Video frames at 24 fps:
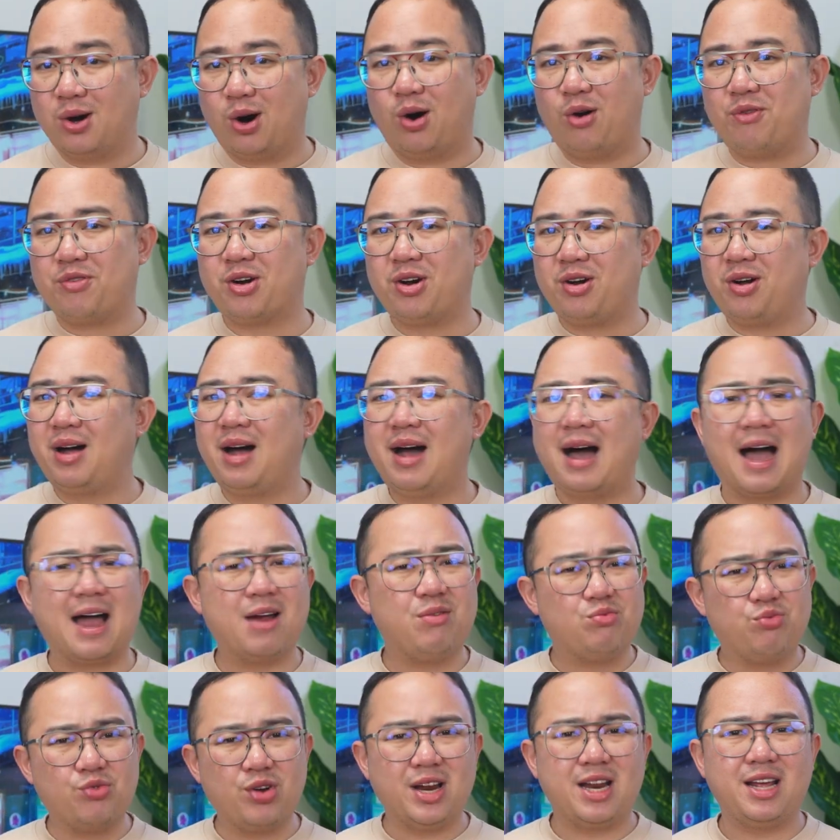Overall, I
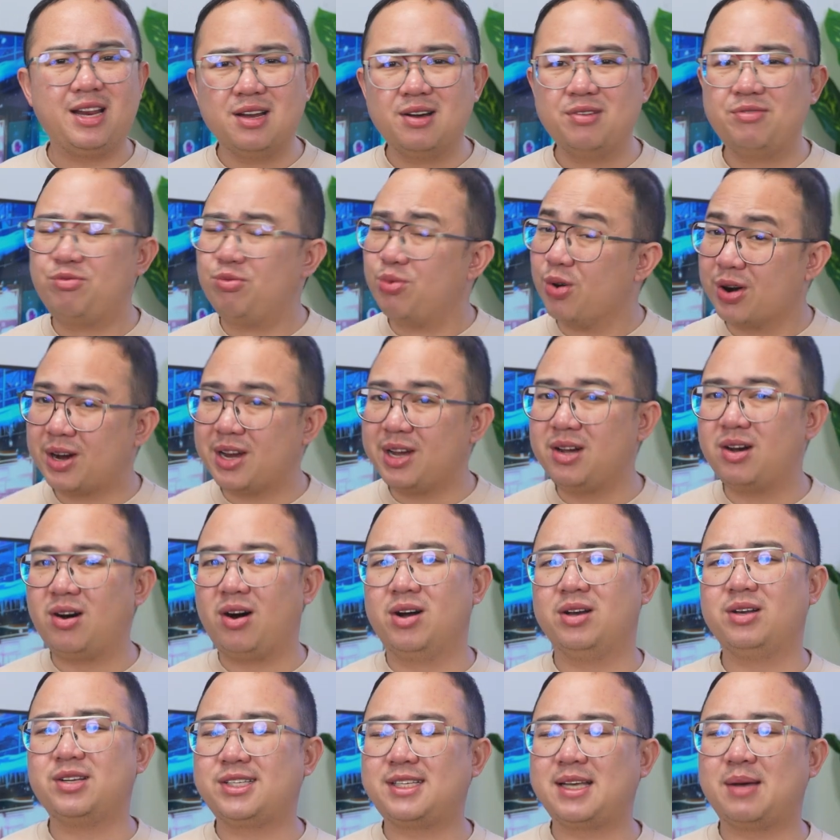really love working
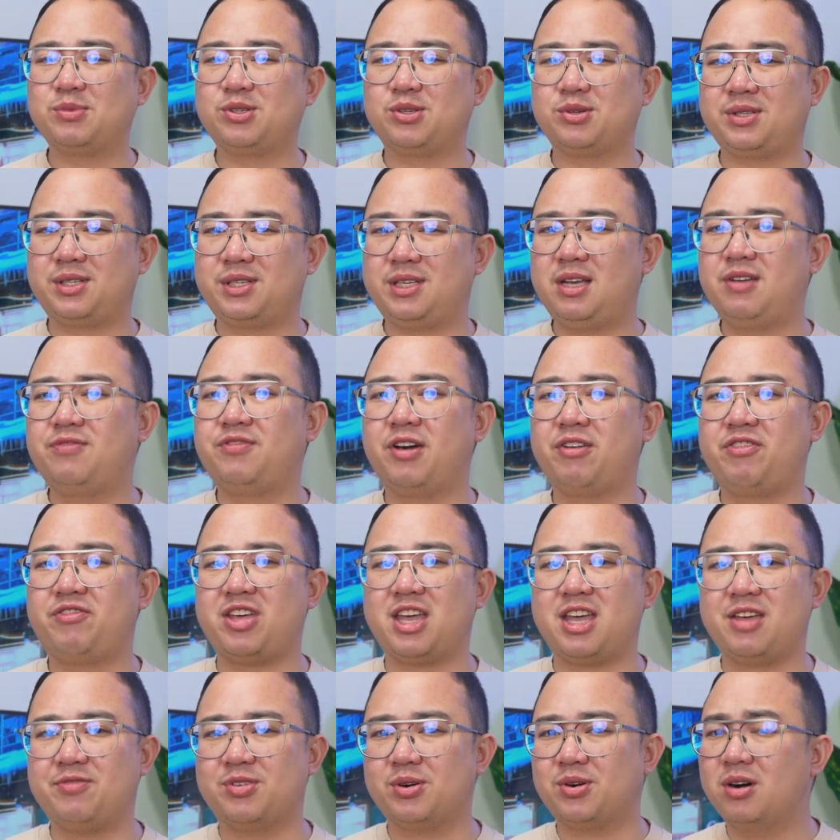on the Samsung
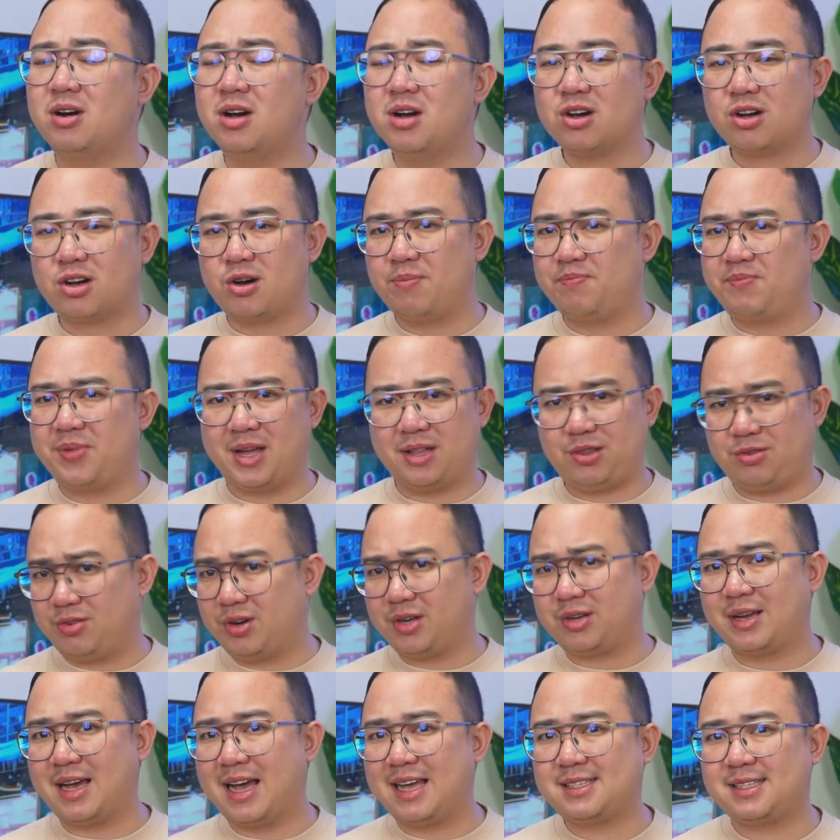T5 EVO compared to
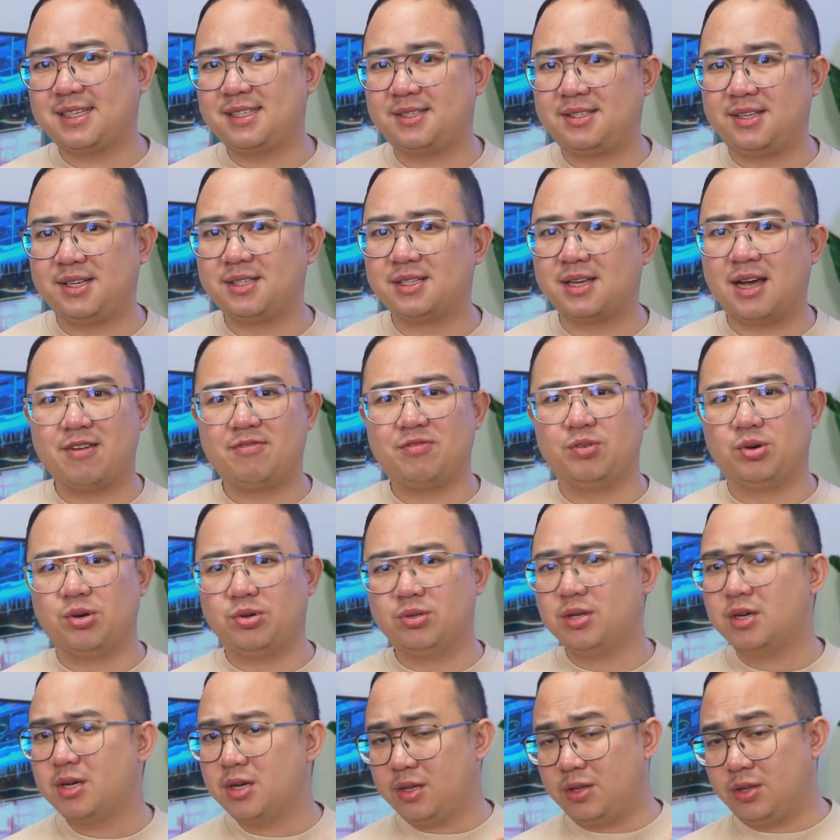other SSDs I've
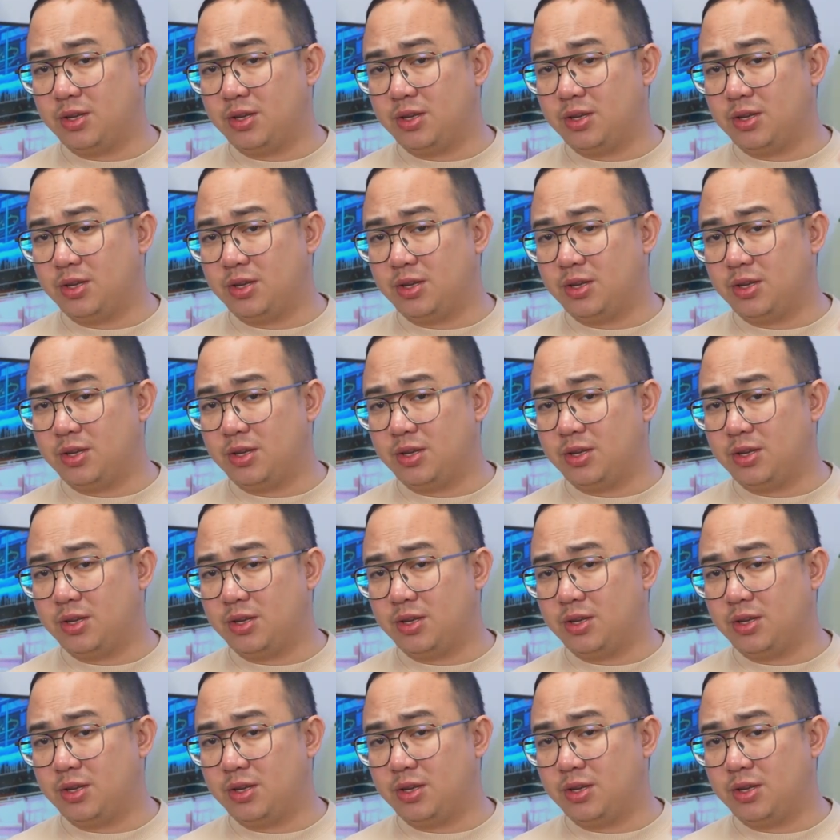owned